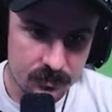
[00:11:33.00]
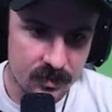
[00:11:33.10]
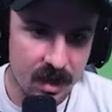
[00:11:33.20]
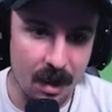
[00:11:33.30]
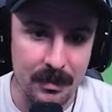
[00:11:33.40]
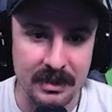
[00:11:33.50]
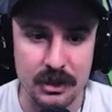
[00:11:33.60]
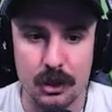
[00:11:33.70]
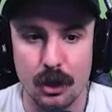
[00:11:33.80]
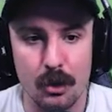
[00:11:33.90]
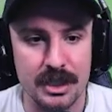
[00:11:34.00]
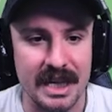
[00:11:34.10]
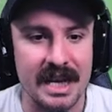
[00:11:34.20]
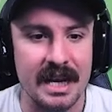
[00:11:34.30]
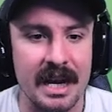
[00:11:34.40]
Up next is Closing
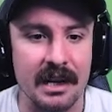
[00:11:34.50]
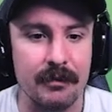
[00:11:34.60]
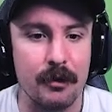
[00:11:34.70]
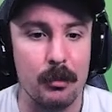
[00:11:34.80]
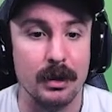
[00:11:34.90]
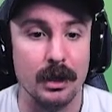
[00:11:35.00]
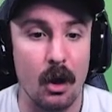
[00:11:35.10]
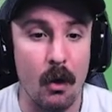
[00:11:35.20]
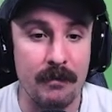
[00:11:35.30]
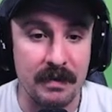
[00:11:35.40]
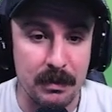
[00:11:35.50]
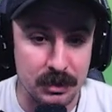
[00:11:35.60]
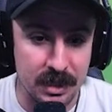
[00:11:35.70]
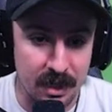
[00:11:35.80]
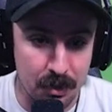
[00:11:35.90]
In. Hitting a foe below
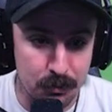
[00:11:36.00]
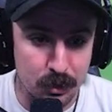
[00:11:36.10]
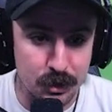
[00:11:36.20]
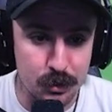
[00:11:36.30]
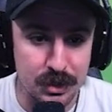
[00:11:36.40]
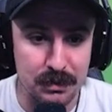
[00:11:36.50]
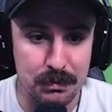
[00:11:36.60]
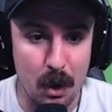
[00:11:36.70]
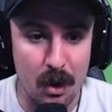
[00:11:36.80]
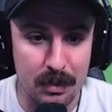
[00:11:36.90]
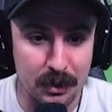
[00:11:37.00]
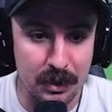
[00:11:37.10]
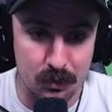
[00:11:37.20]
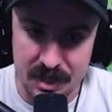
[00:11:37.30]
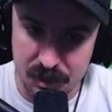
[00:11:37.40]
50% health reduces bow ability
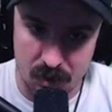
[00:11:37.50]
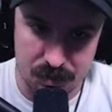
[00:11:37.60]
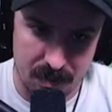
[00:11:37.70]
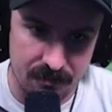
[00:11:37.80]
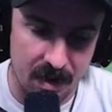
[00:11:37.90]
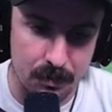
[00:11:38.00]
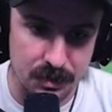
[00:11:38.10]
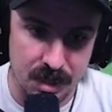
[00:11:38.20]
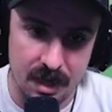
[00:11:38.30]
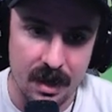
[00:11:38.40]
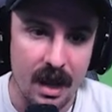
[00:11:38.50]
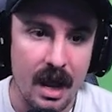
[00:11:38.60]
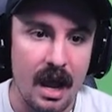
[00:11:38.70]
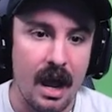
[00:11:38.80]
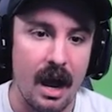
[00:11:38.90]
recharge by 5%.
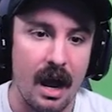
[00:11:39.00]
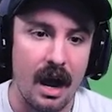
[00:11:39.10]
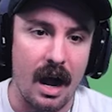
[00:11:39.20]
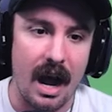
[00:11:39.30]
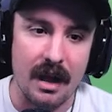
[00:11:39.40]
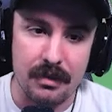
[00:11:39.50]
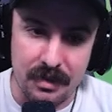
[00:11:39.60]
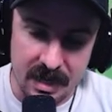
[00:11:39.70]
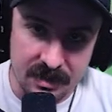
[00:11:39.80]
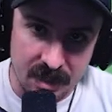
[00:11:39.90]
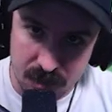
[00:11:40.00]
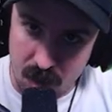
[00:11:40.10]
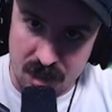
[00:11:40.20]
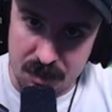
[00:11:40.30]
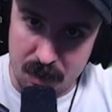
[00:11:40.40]
I think that's
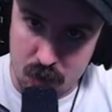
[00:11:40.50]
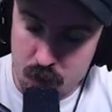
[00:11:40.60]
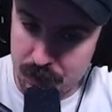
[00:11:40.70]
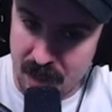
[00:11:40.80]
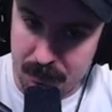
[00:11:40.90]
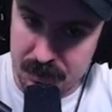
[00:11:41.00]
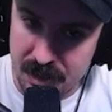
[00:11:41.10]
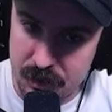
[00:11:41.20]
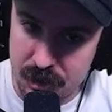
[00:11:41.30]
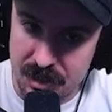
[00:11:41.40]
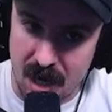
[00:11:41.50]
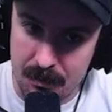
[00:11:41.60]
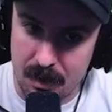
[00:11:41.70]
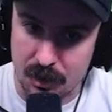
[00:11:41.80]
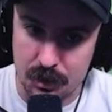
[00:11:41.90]
talking about cooldown percentages.
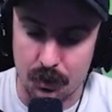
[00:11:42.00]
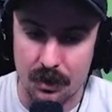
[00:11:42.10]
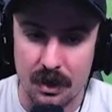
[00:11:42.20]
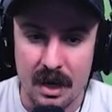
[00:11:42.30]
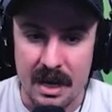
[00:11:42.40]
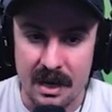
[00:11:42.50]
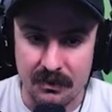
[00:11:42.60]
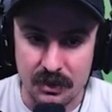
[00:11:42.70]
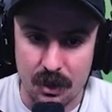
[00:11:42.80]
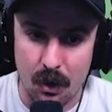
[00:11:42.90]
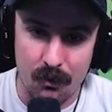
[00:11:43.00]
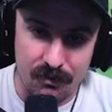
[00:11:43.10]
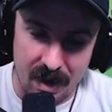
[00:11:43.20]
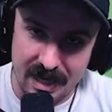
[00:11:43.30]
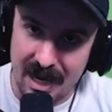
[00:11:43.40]
I'm not sure. If so,
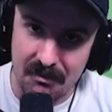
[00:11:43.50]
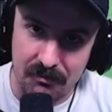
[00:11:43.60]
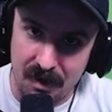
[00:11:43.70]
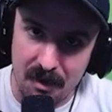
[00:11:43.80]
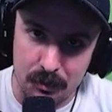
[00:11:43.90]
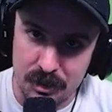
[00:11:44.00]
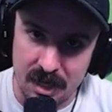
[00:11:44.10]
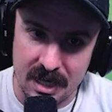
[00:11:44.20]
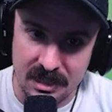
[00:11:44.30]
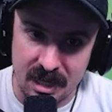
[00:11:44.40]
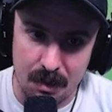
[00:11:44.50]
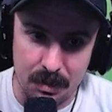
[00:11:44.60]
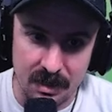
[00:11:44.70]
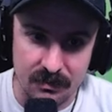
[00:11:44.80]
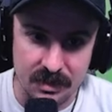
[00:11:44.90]
again, 5% isn't that
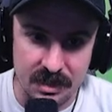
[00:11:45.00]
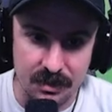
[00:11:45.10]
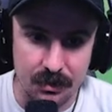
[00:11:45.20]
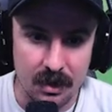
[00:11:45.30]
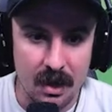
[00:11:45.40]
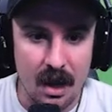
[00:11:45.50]
big of a deal.